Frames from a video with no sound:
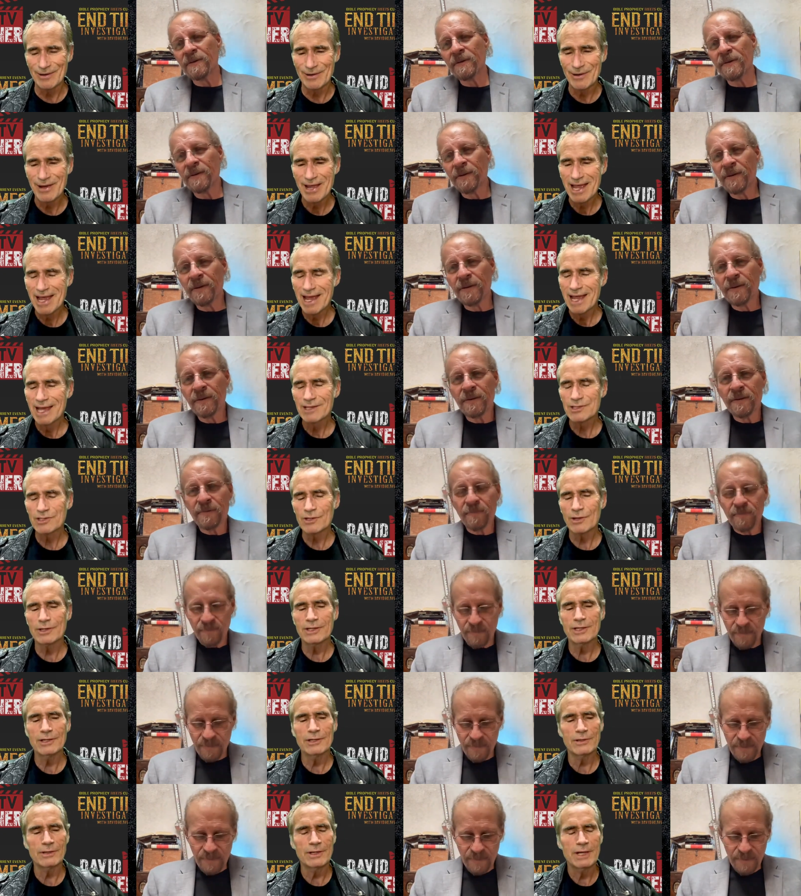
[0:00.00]
Speaker 1: you know, so,
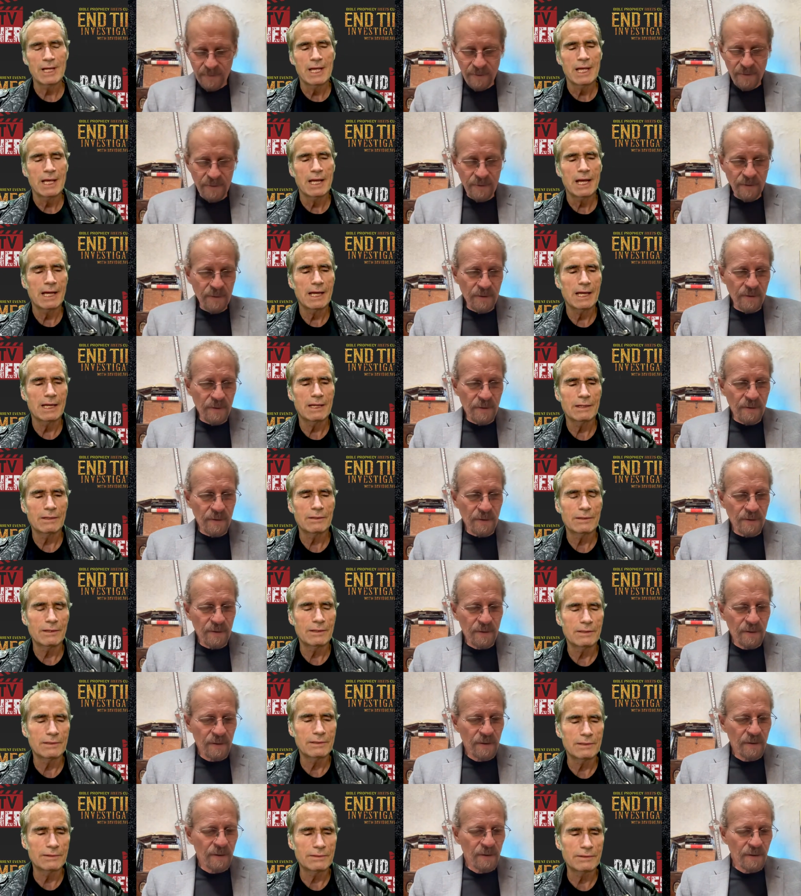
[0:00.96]
you know,
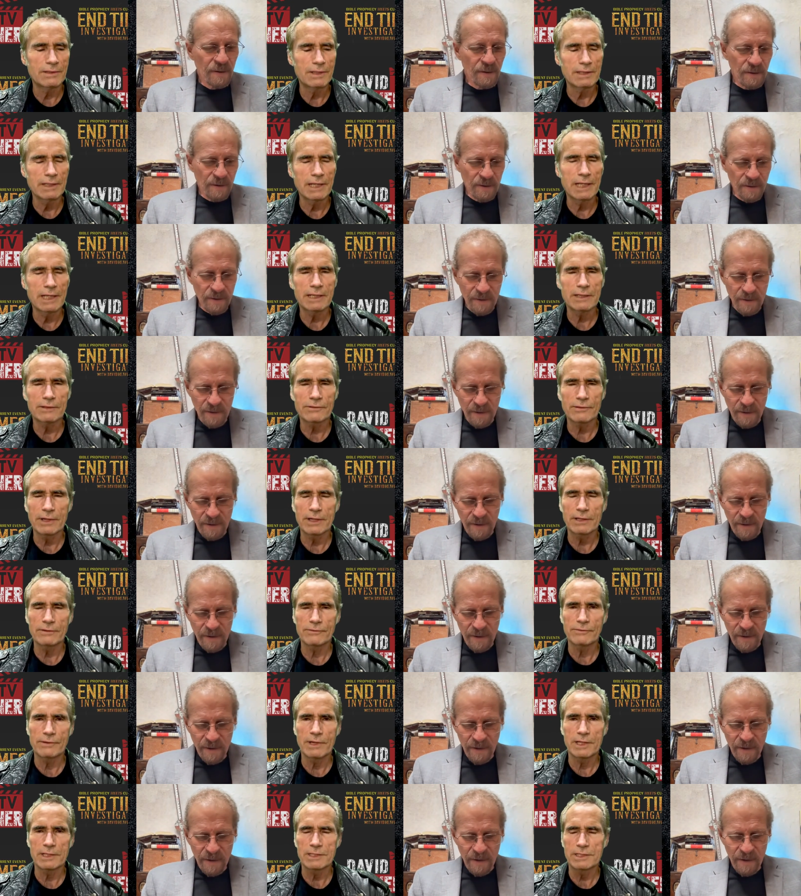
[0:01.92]
the late, great
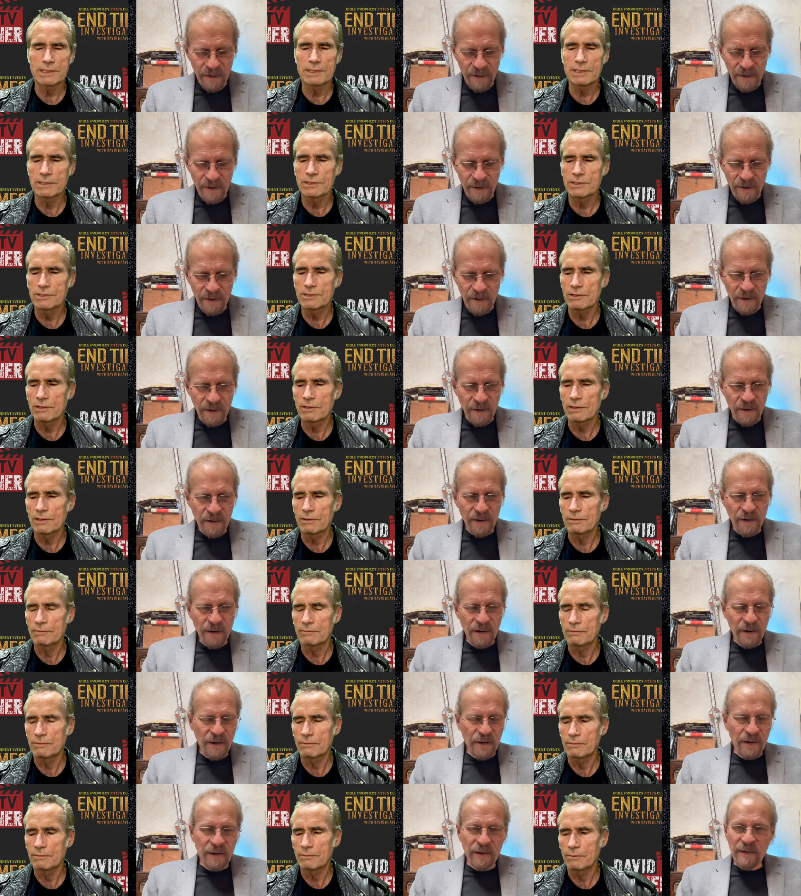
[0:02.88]
Russ
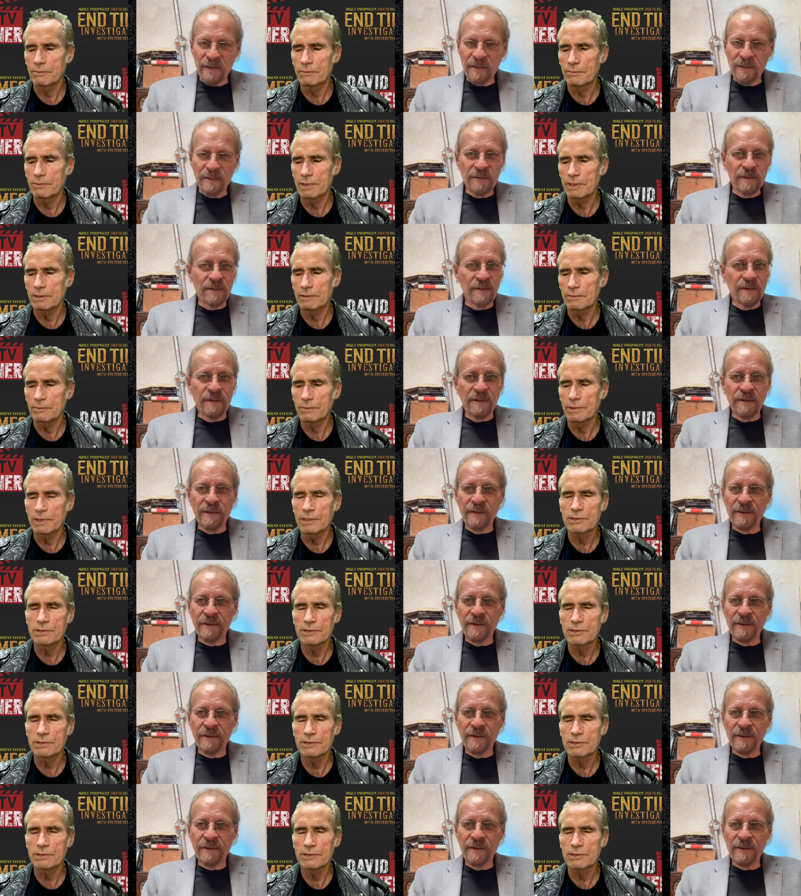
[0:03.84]
Dizdar, we